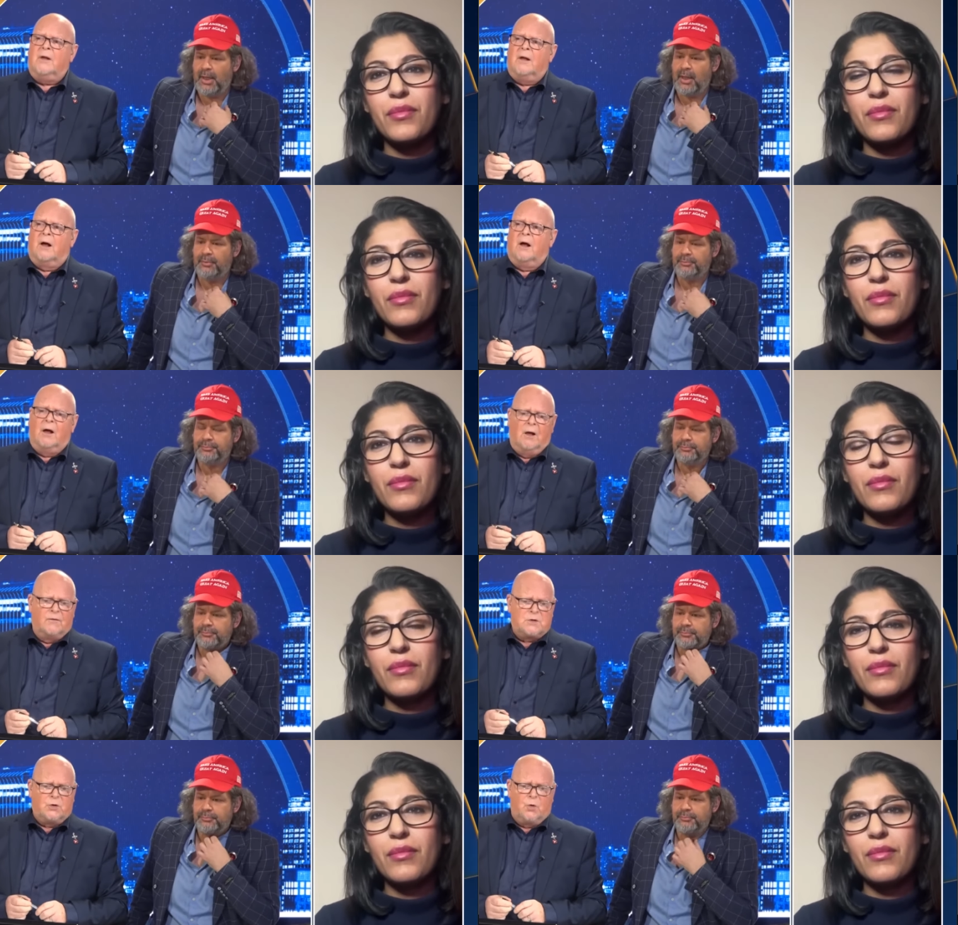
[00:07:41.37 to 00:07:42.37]
Speaker 1: yeah. uh,
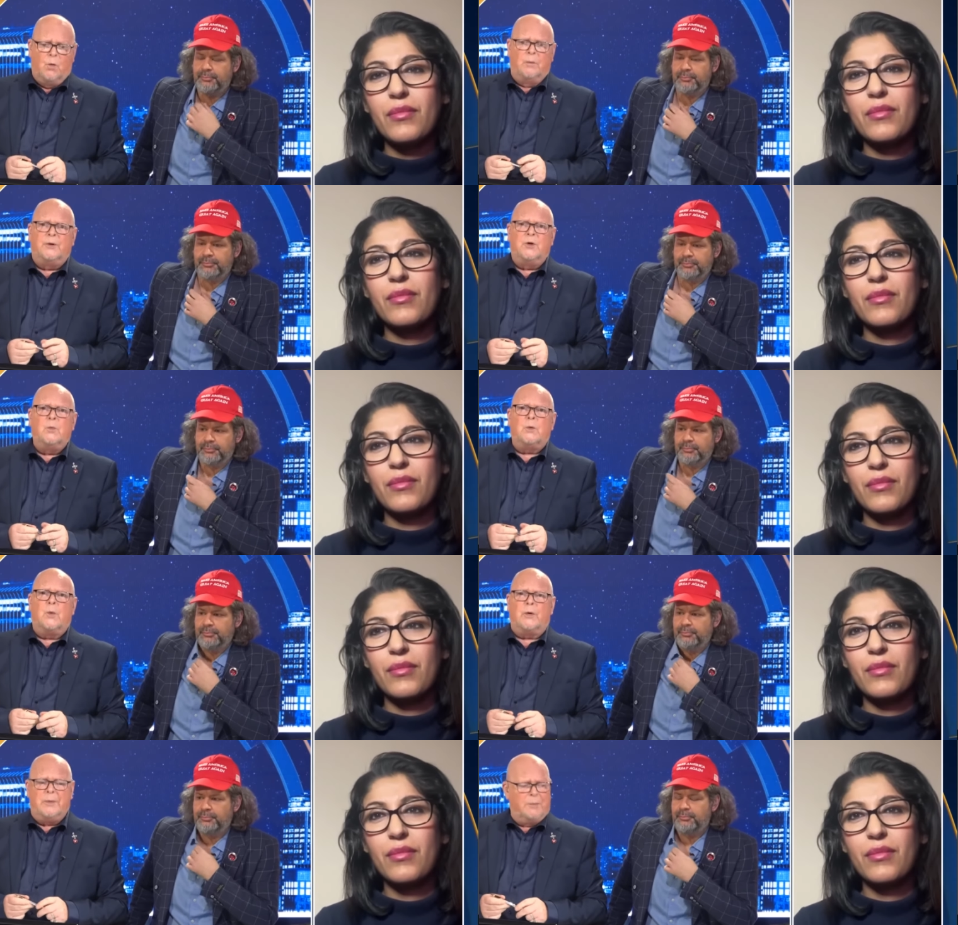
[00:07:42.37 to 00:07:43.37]
the sort of woman you would
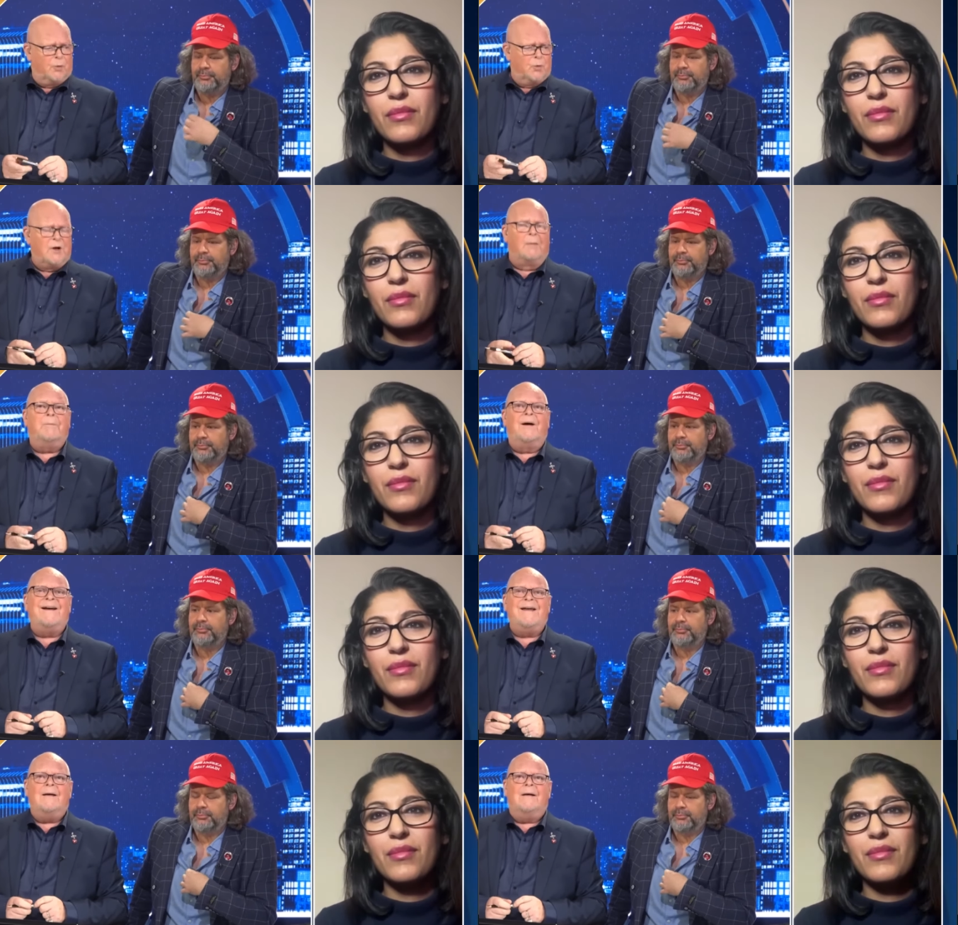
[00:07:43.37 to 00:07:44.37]
want to be brought up
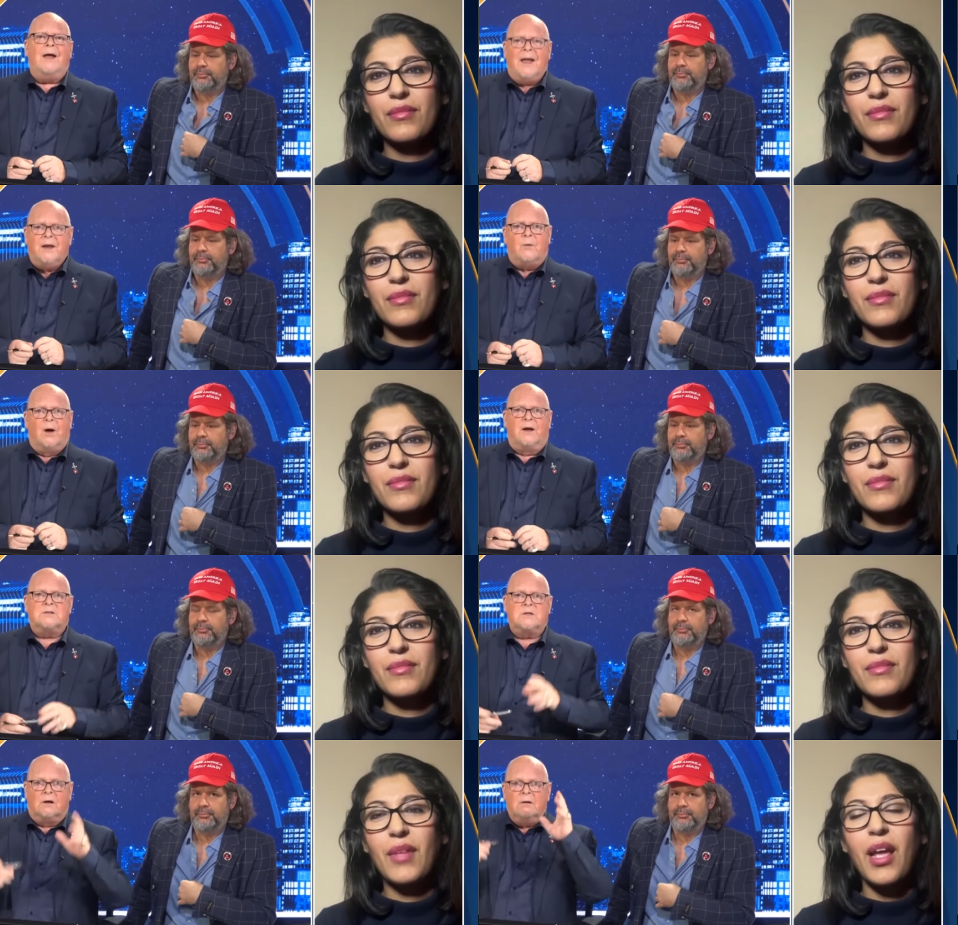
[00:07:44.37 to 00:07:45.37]
by anyway.
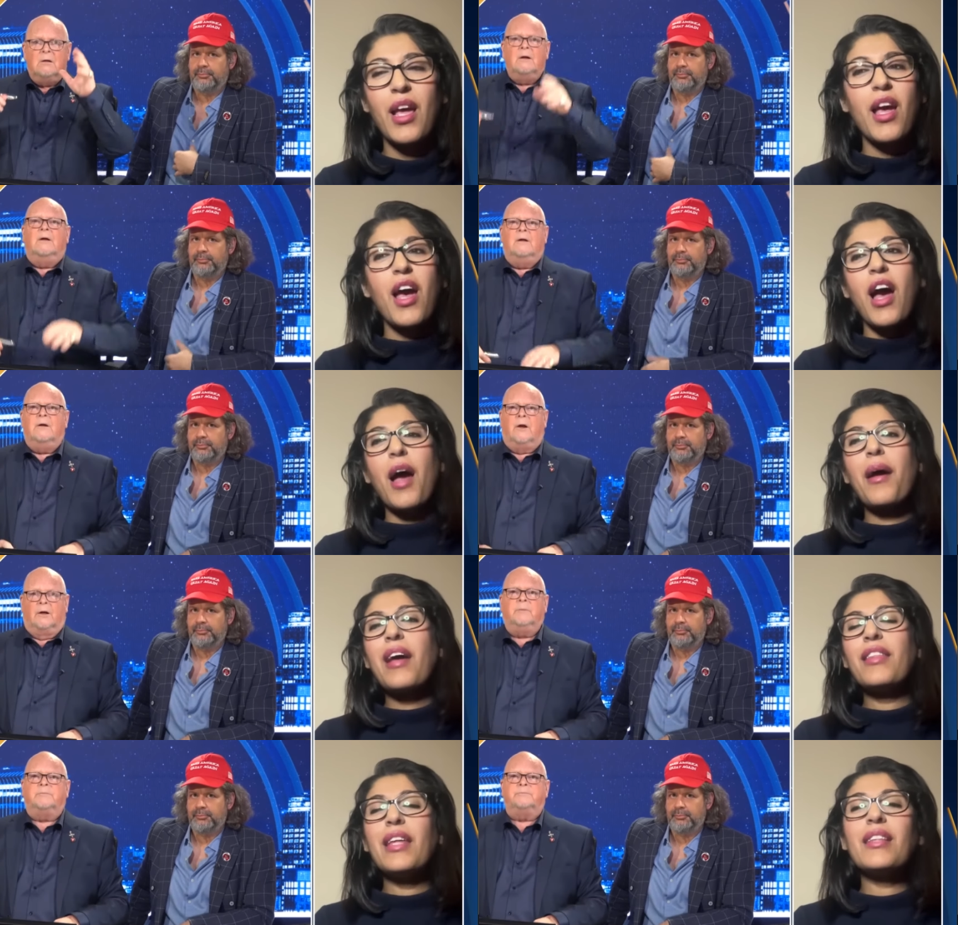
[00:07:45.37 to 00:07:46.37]
So, you know.
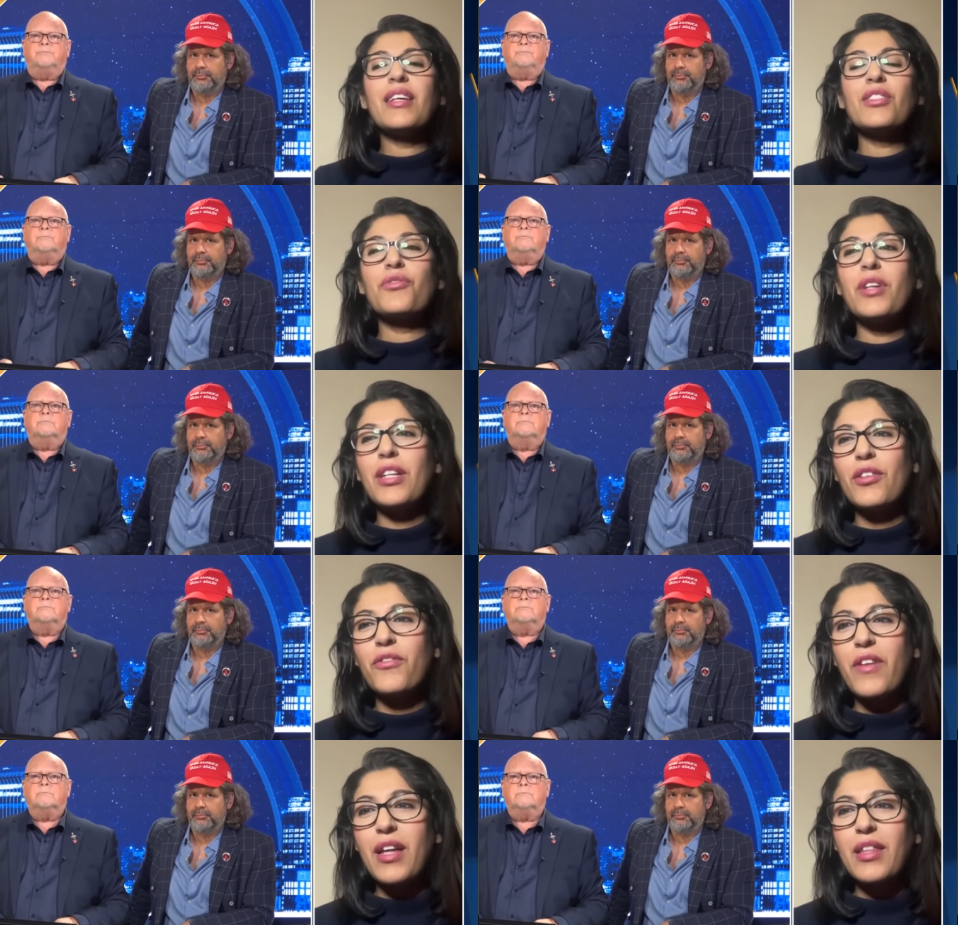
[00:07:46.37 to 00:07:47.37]
I,
Speaker 2: I, think that's really
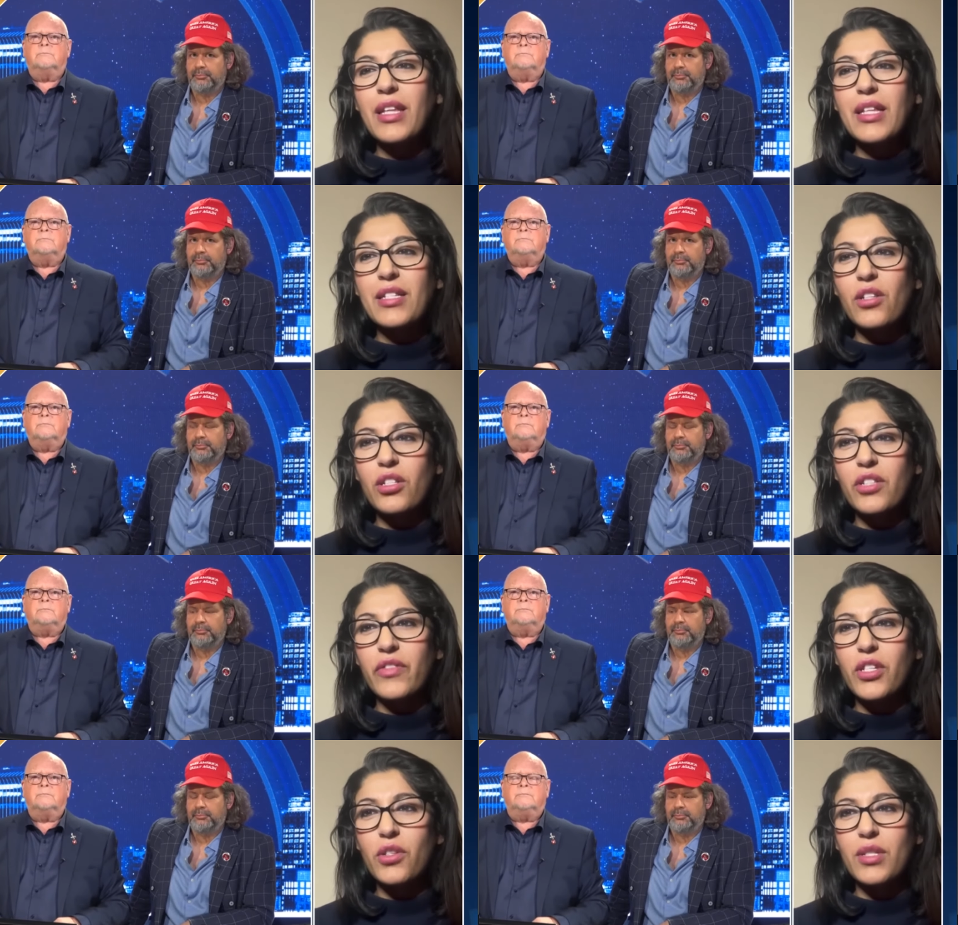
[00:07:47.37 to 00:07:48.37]
unfair. I think there's lots
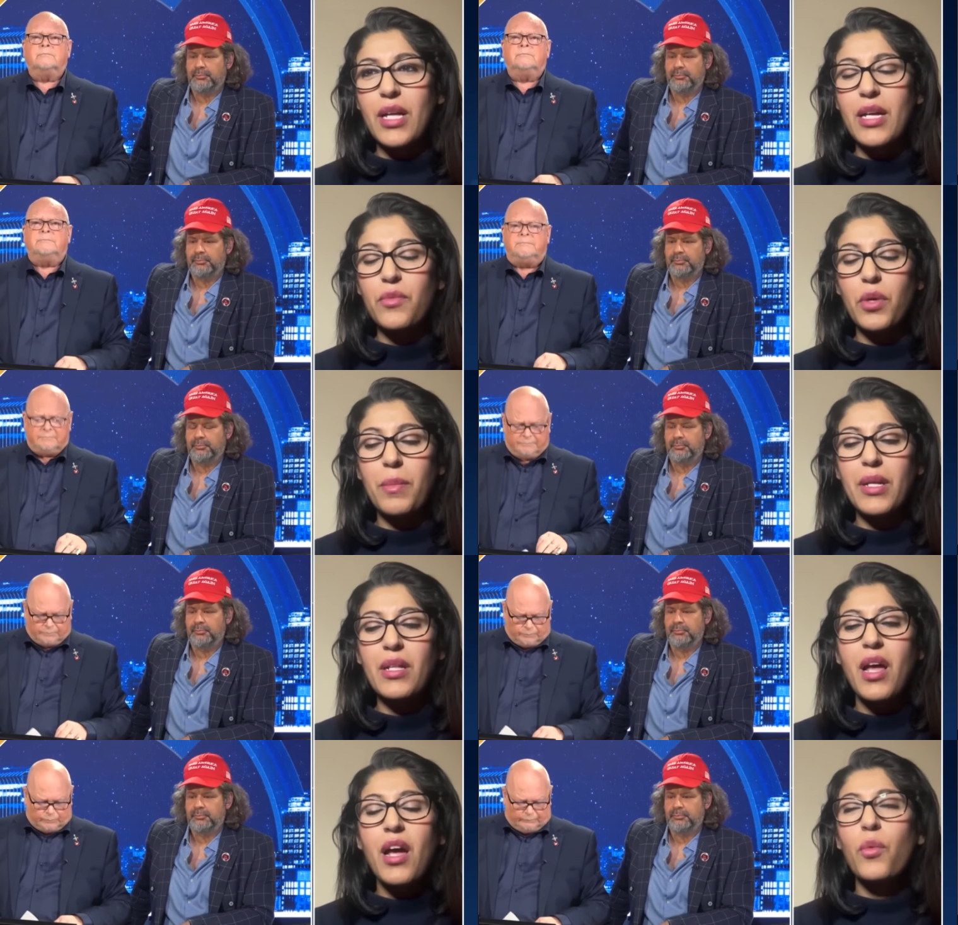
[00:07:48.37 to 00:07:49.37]
of issues there.
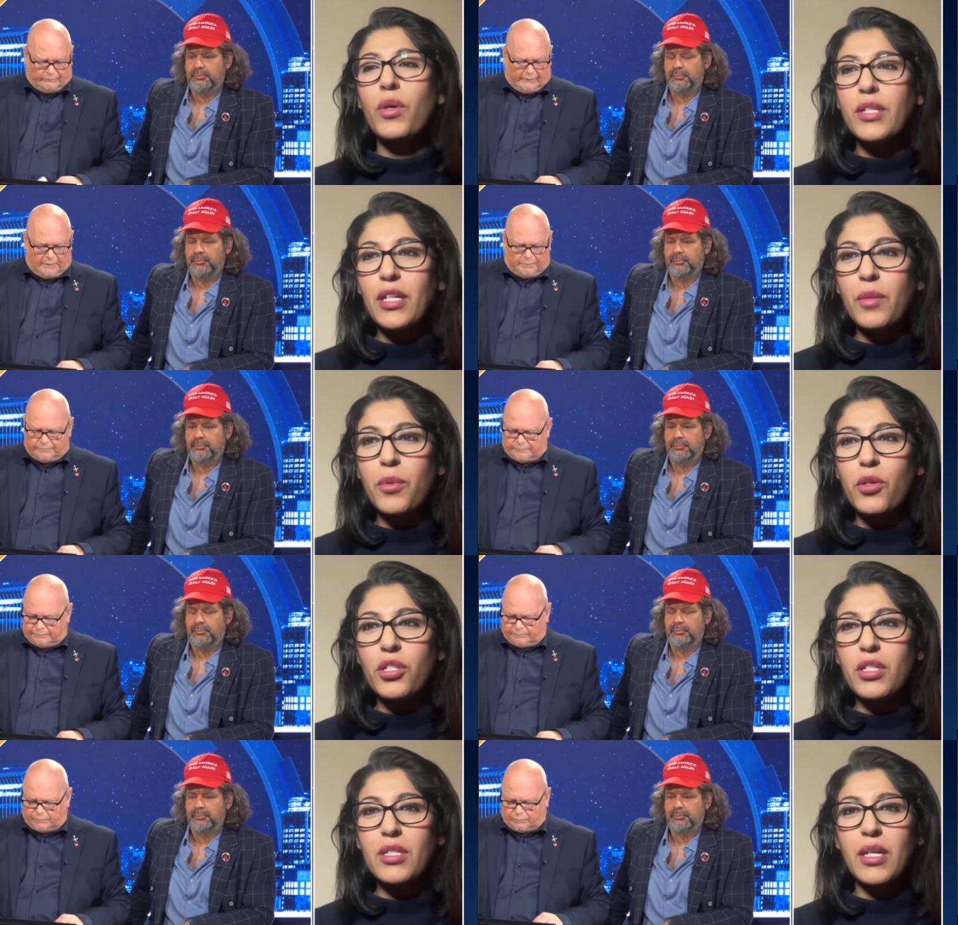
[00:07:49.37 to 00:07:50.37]
Women wanting
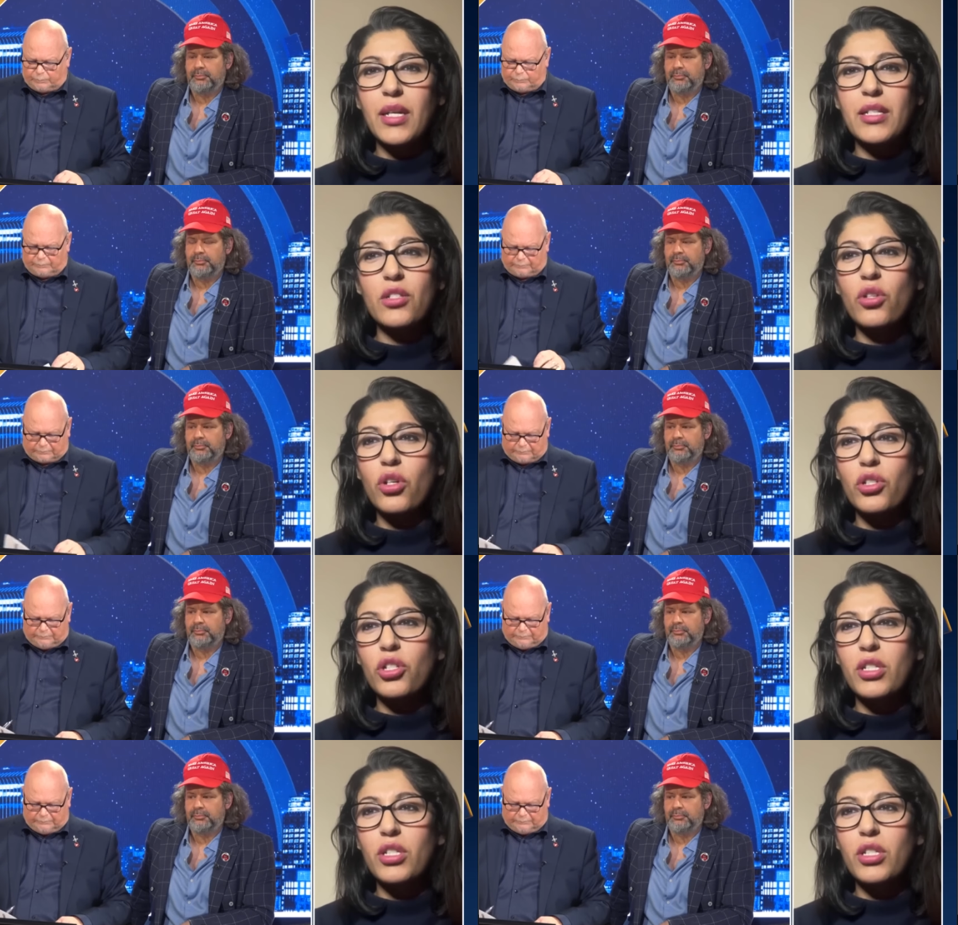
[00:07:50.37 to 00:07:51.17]
abortions is not